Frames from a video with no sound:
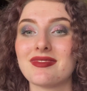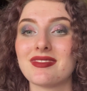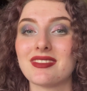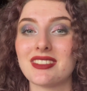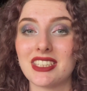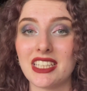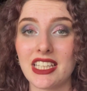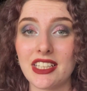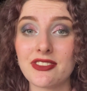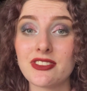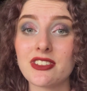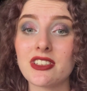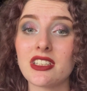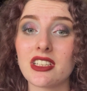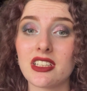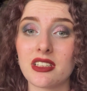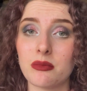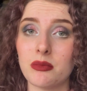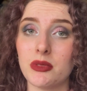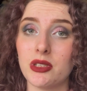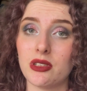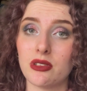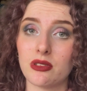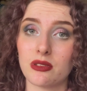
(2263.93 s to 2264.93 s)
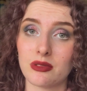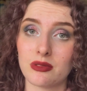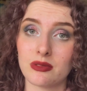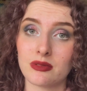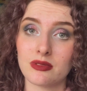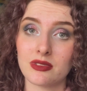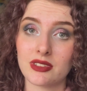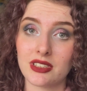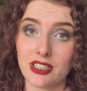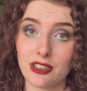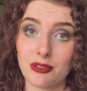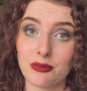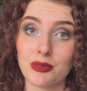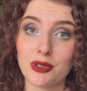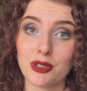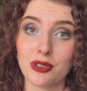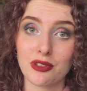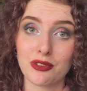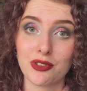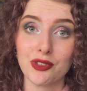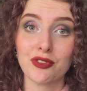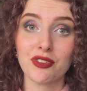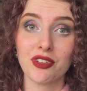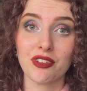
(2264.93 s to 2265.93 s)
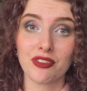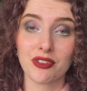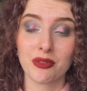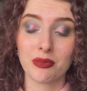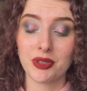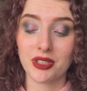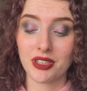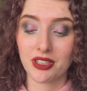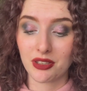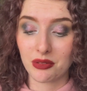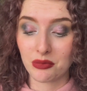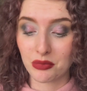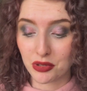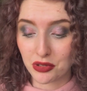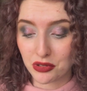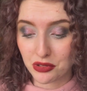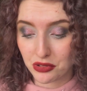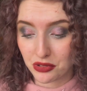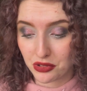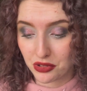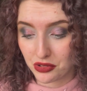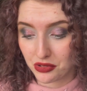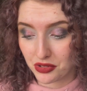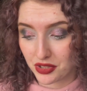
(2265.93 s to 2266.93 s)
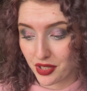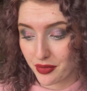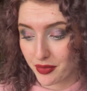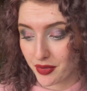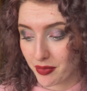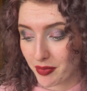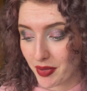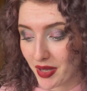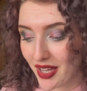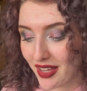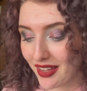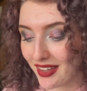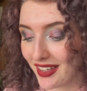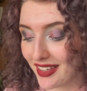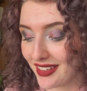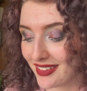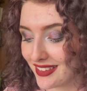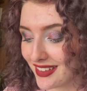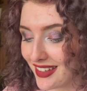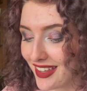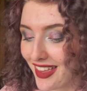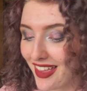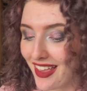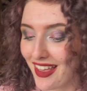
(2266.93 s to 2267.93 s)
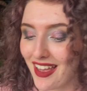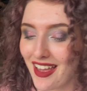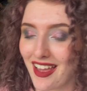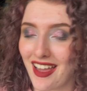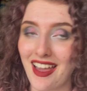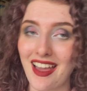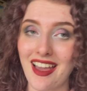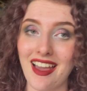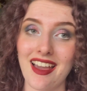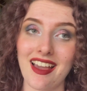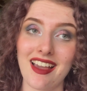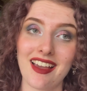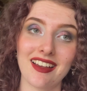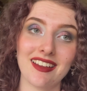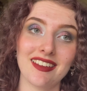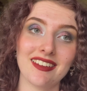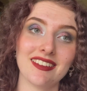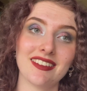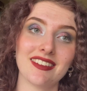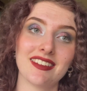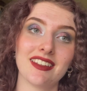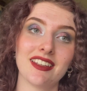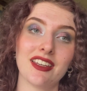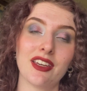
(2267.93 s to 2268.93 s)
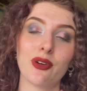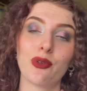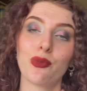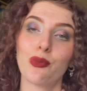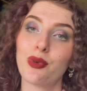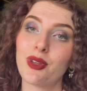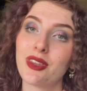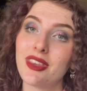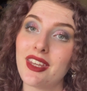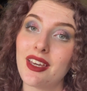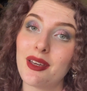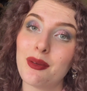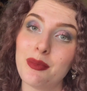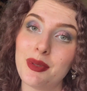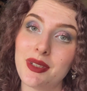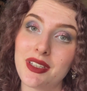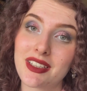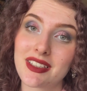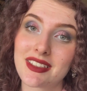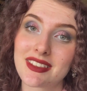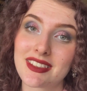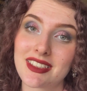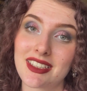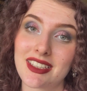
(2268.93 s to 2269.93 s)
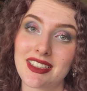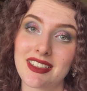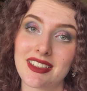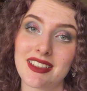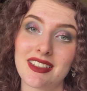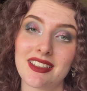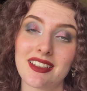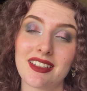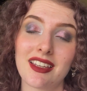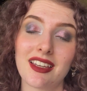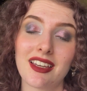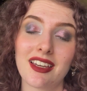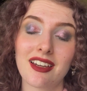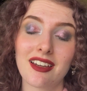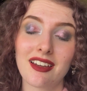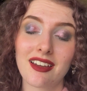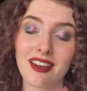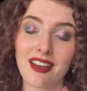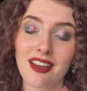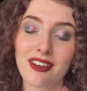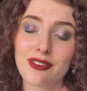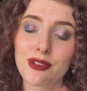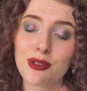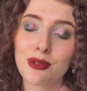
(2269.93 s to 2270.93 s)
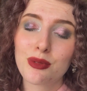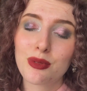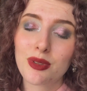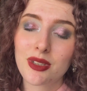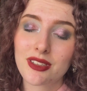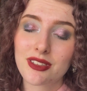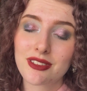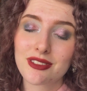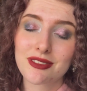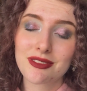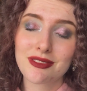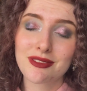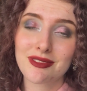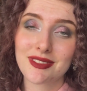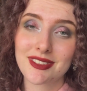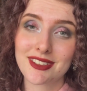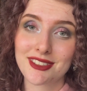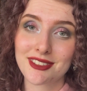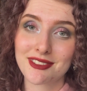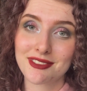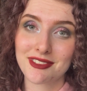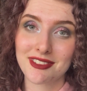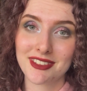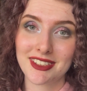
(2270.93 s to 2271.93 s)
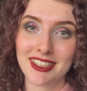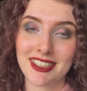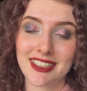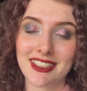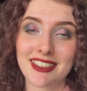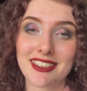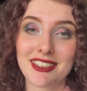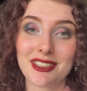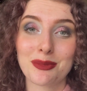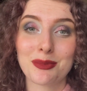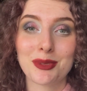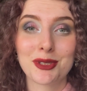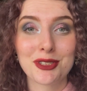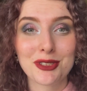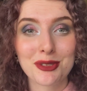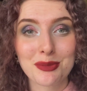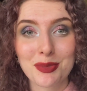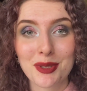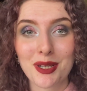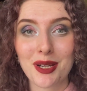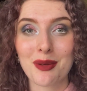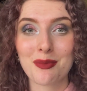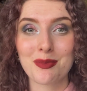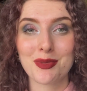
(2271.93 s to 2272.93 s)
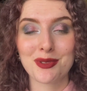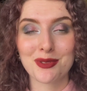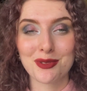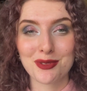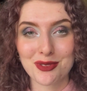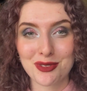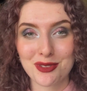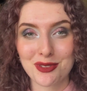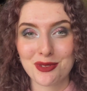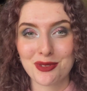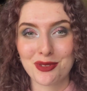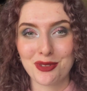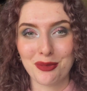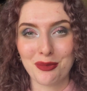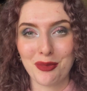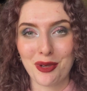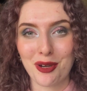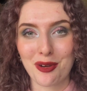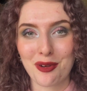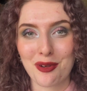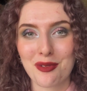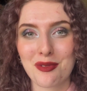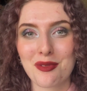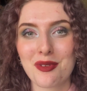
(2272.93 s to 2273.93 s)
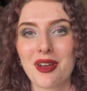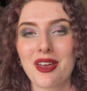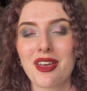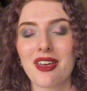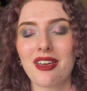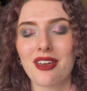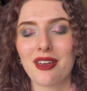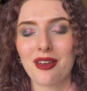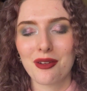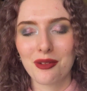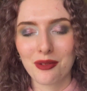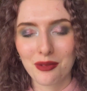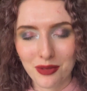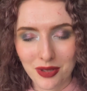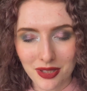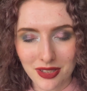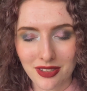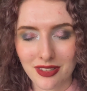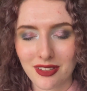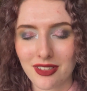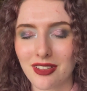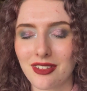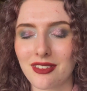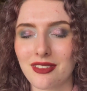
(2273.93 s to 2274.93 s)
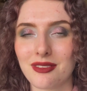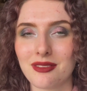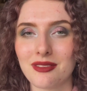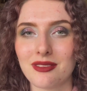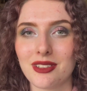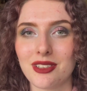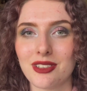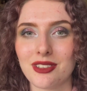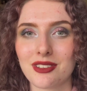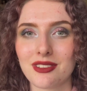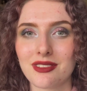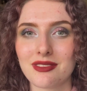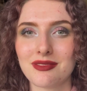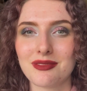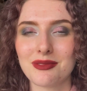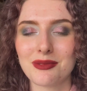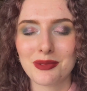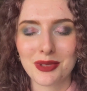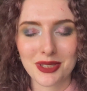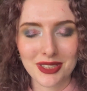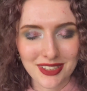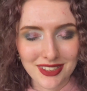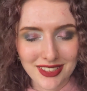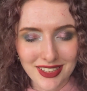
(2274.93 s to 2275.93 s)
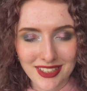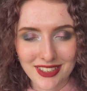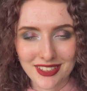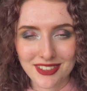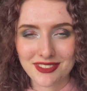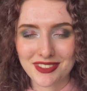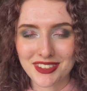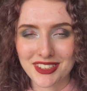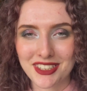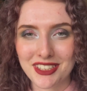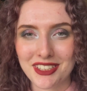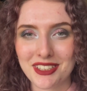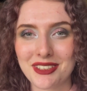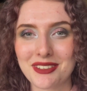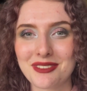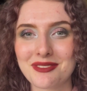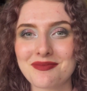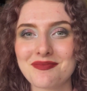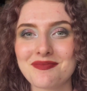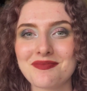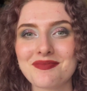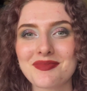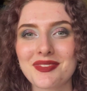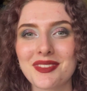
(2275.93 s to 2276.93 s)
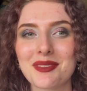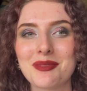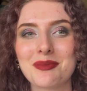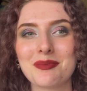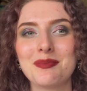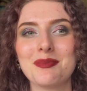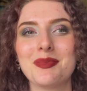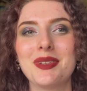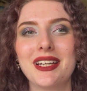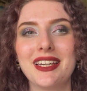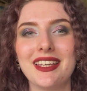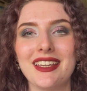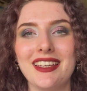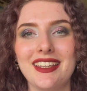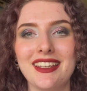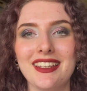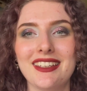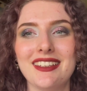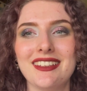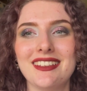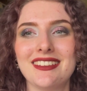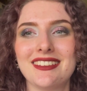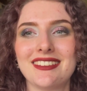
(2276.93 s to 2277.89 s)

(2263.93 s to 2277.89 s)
Definitely let me know down below if you've ever been able to use up a palette. And with that being said, have a wonderful, wonderful day, and I'll be super happy to see you tomorrow with another video. Bye.